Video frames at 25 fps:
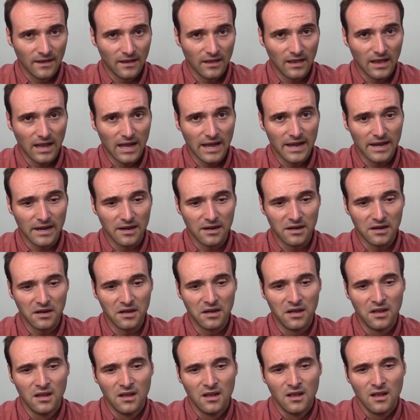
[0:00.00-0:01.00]
Like,
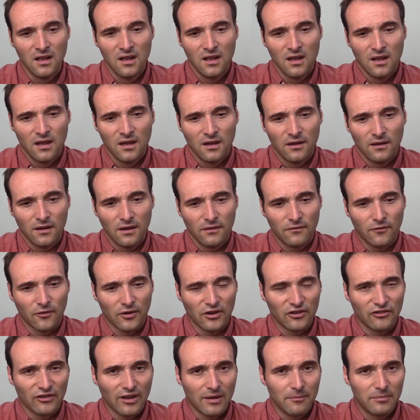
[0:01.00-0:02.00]
uh, uh for
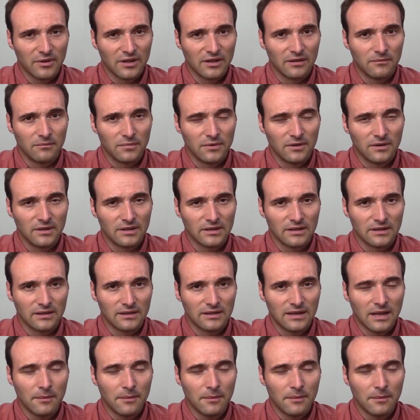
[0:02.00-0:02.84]
example, uh,